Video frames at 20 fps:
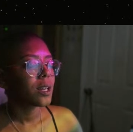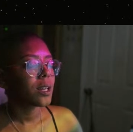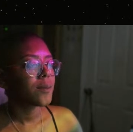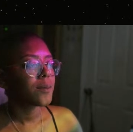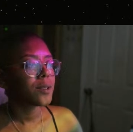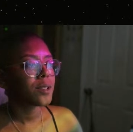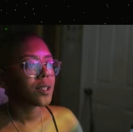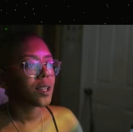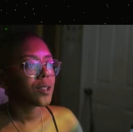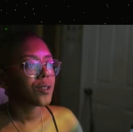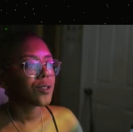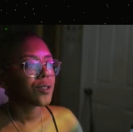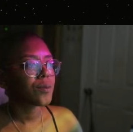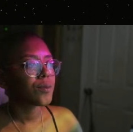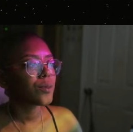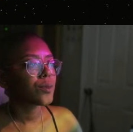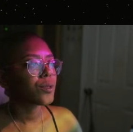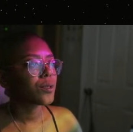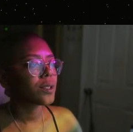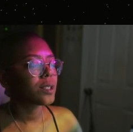besides your
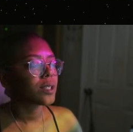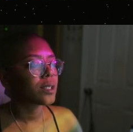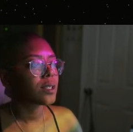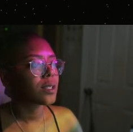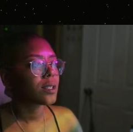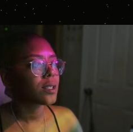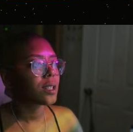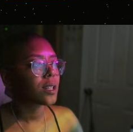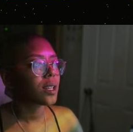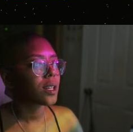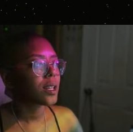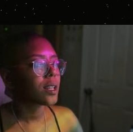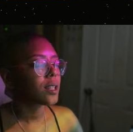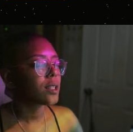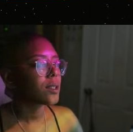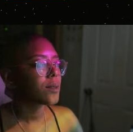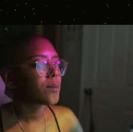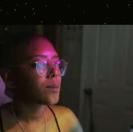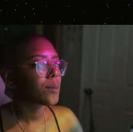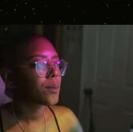moon
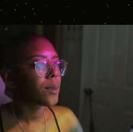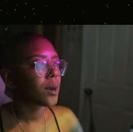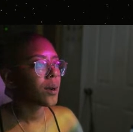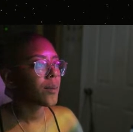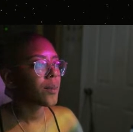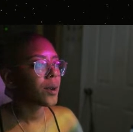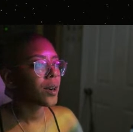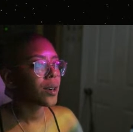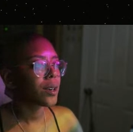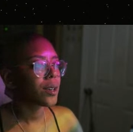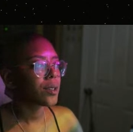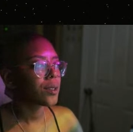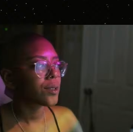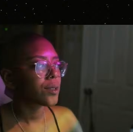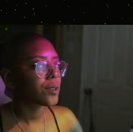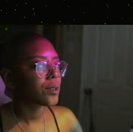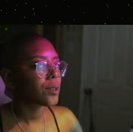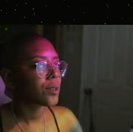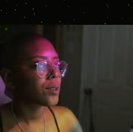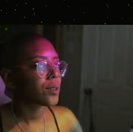and
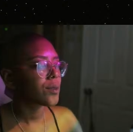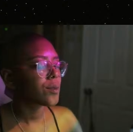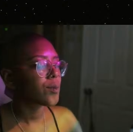Mars,